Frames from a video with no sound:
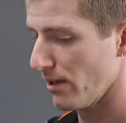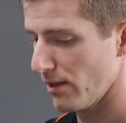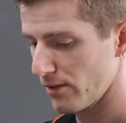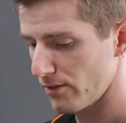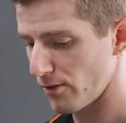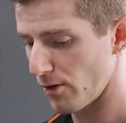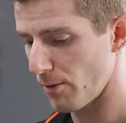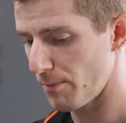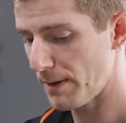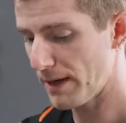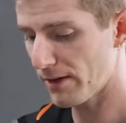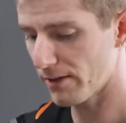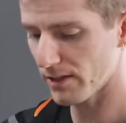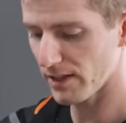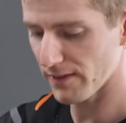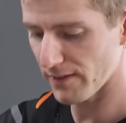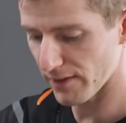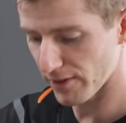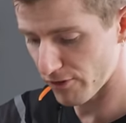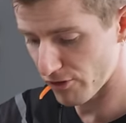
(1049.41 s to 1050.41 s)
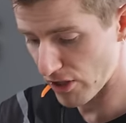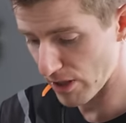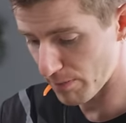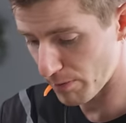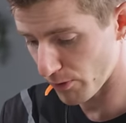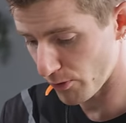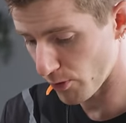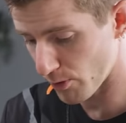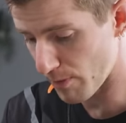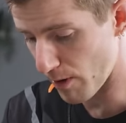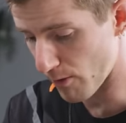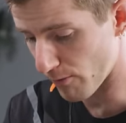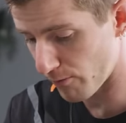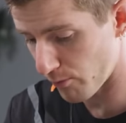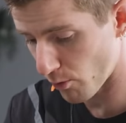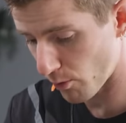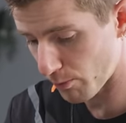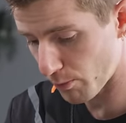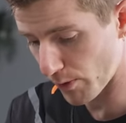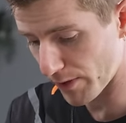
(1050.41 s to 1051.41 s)
So apparently this chip will do about
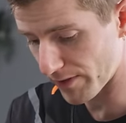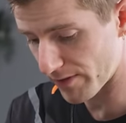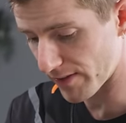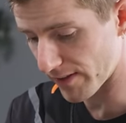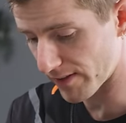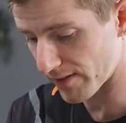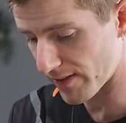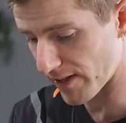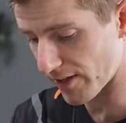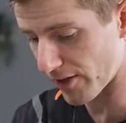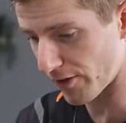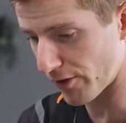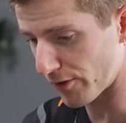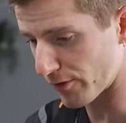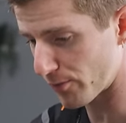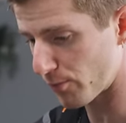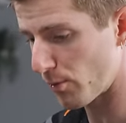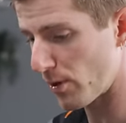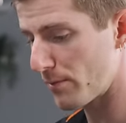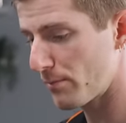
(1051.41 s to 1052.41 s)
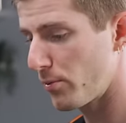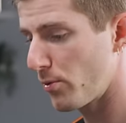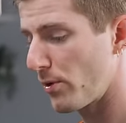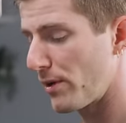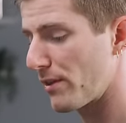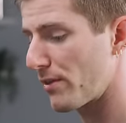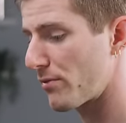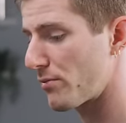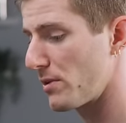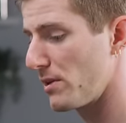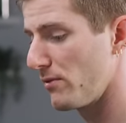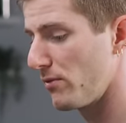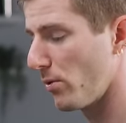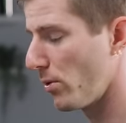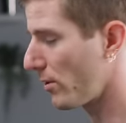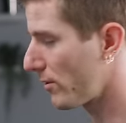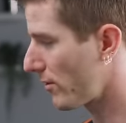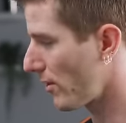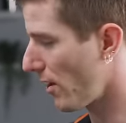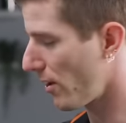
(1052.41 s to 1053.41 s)
four point six gigahertz, one point three
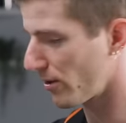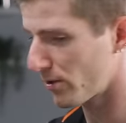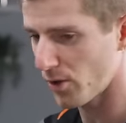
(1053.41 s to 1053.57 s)
volts all